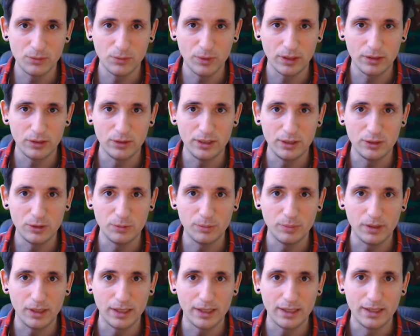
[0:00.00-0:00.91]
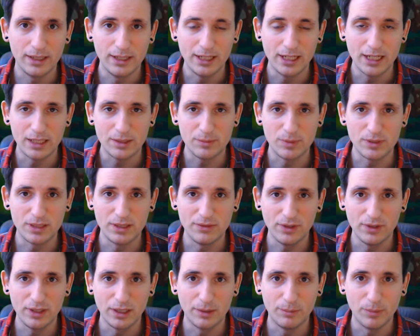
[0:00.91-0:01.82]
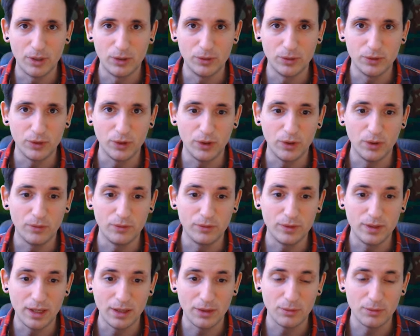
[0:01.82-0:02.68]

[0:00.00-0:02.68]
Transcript: where you need to play a specific amount of death